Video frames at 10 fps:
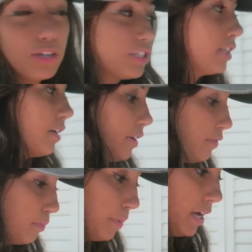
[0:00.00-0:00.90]
and we're just gonna get
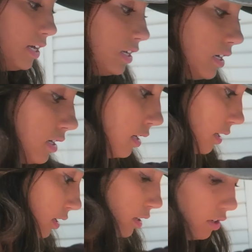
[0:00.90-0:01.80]
ready for bed
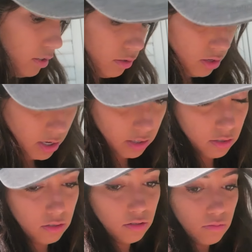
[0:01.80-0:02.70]

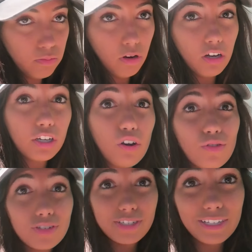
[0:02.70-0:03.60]
and probably
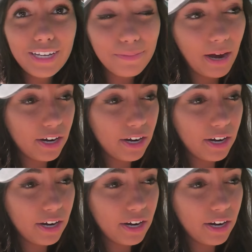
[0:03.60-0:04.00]
go to sleep.